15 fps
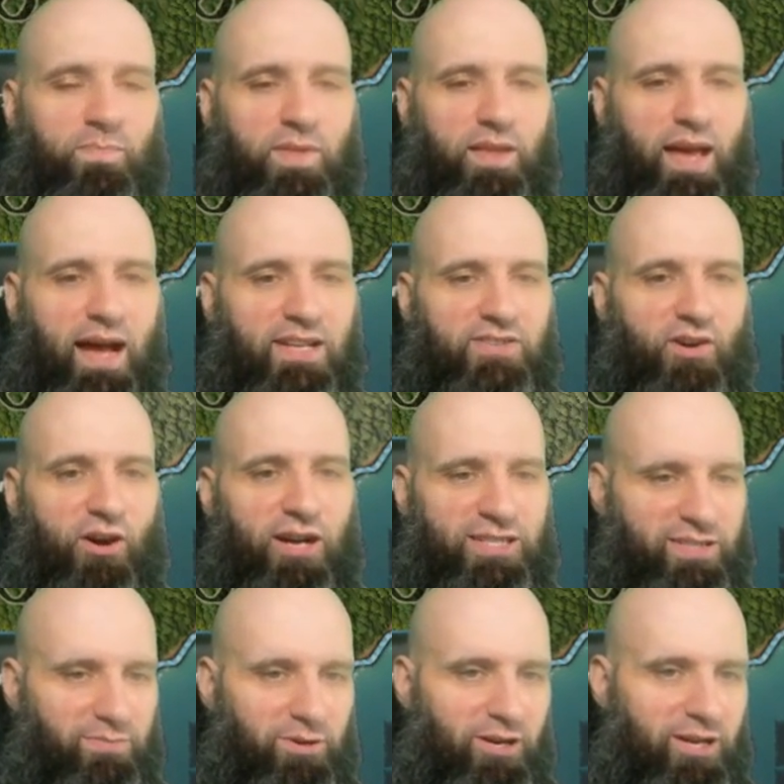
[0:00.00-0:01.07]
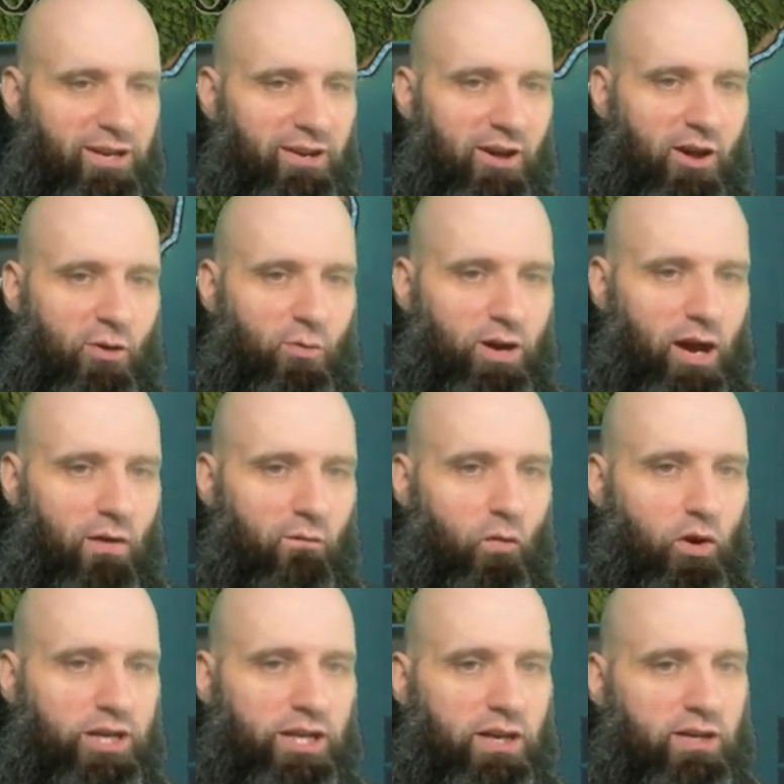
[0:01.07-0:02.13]
That's awesome, right? Now at
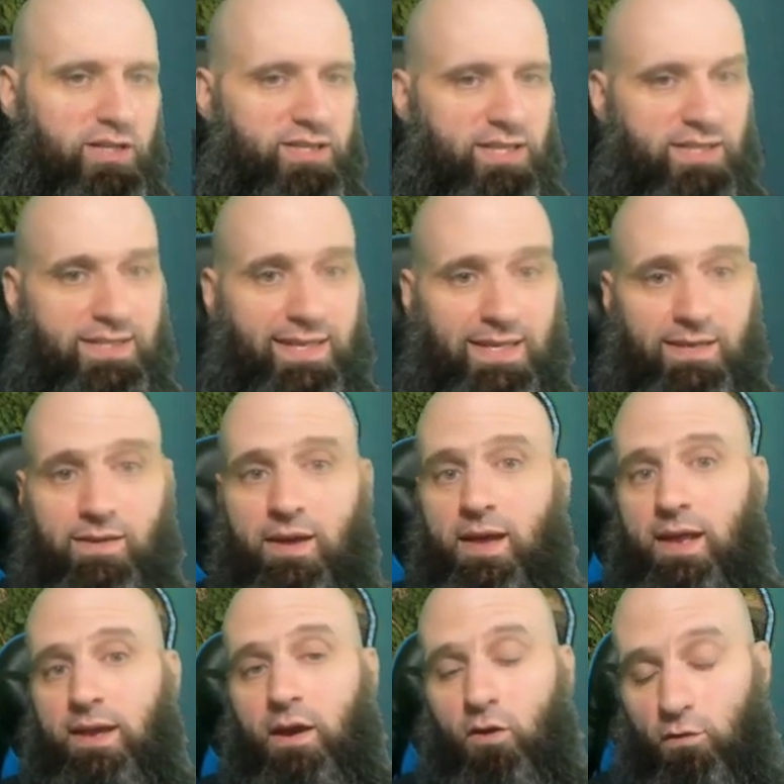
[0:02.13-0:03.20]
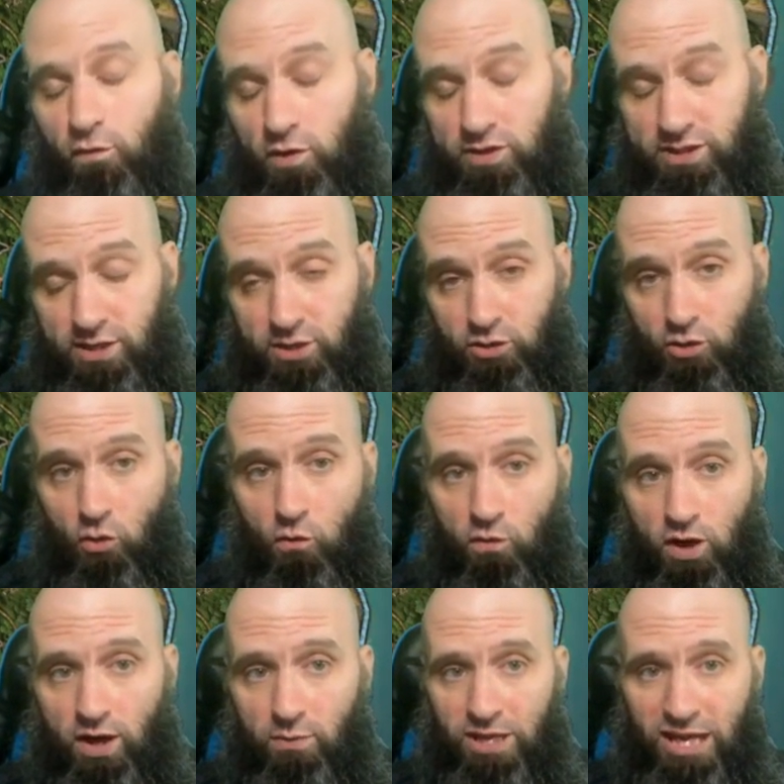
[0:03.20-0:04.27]
fourteen out of sixteen. Now if our son took
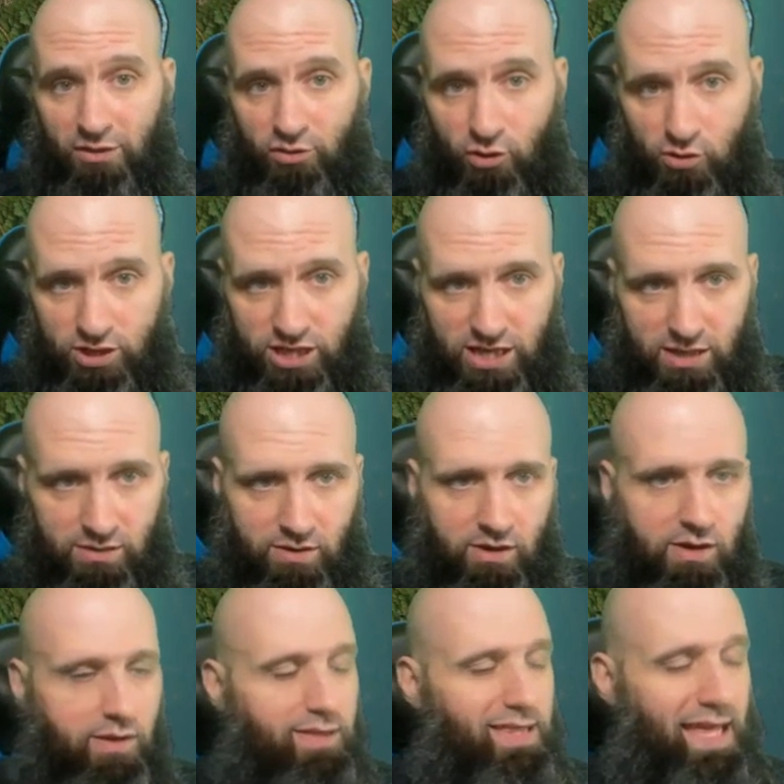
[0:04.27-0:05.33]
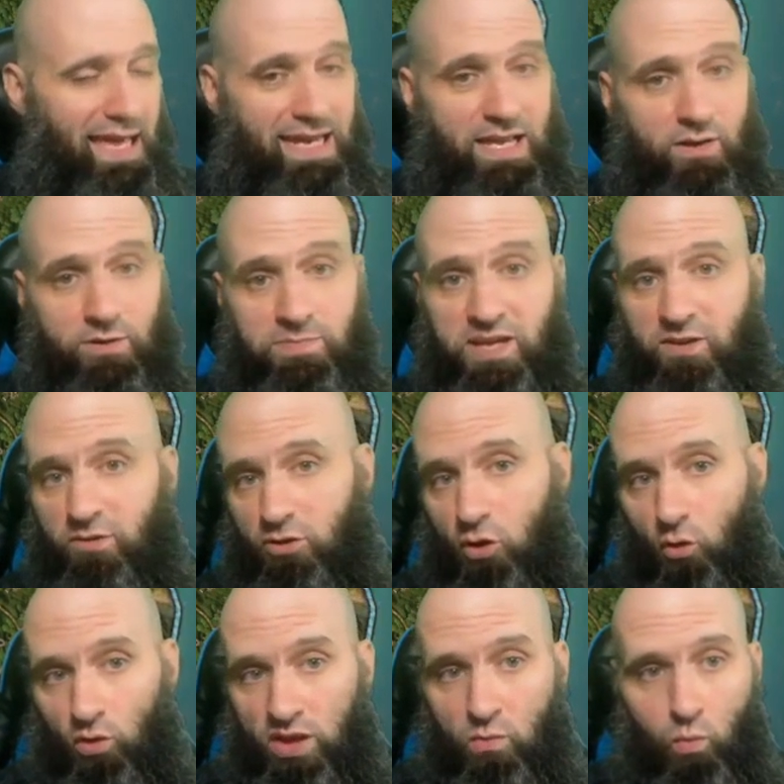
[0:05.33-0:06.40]
over and we had thirteen, then he would be
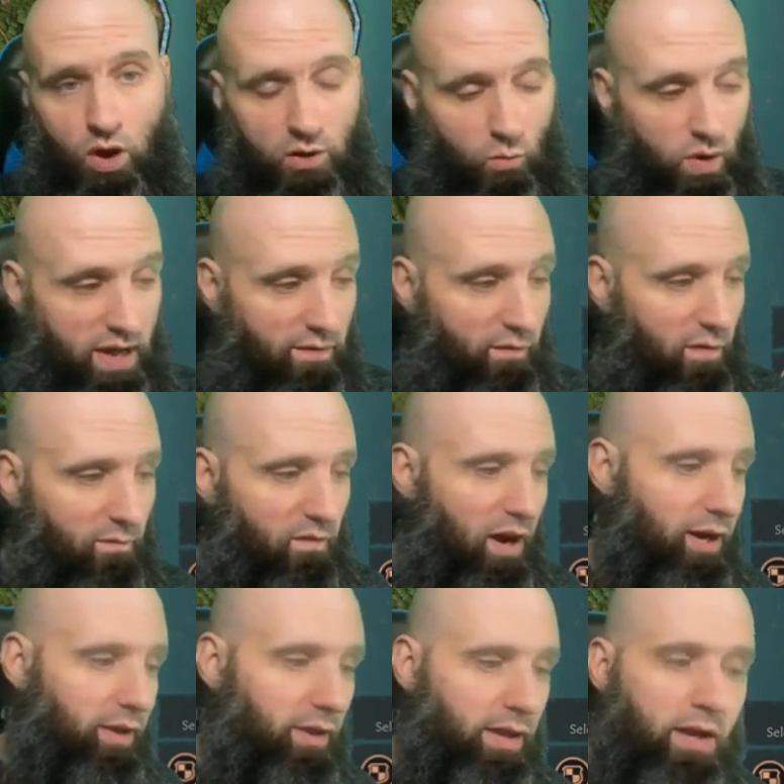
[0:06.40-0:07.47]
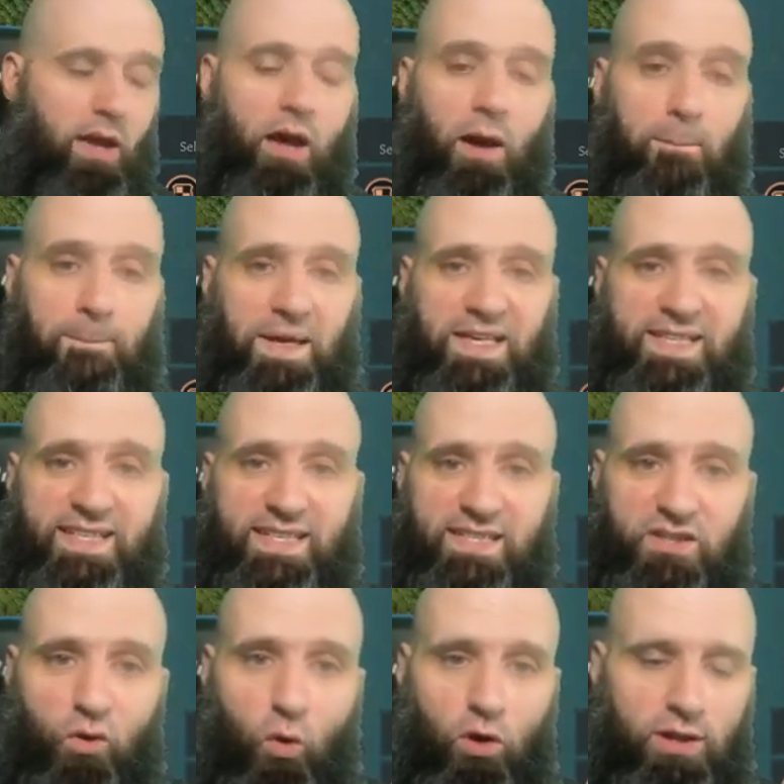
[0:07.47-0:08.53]
only one away from finally appeasing
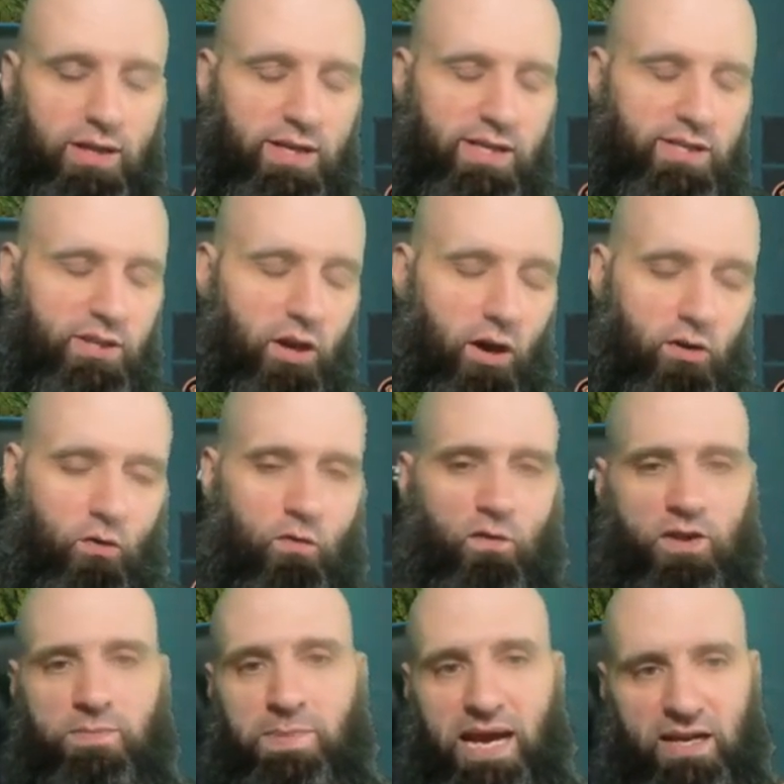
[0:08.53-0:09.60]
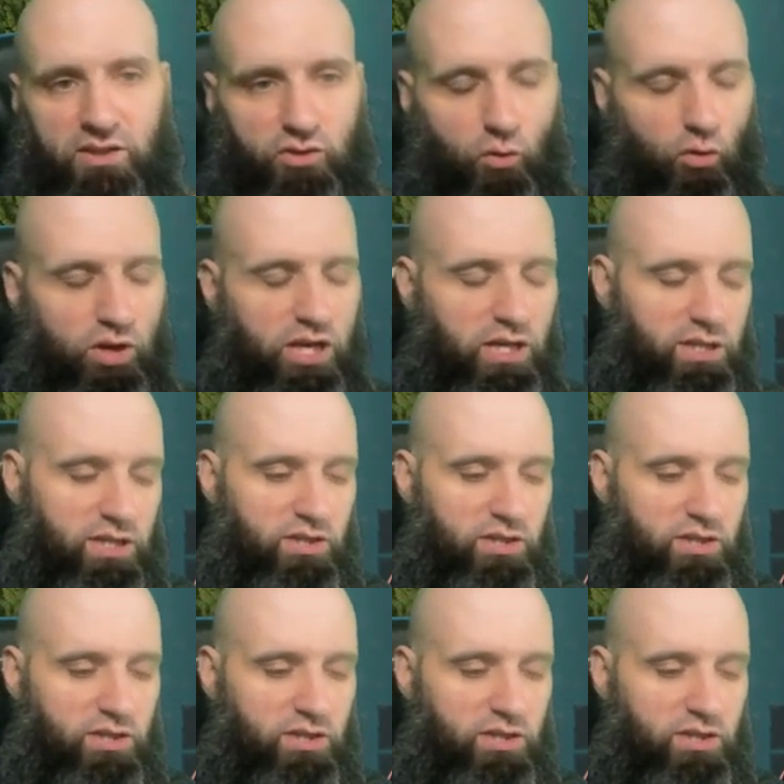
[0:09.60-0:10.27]
his court that he's not over the max holdings.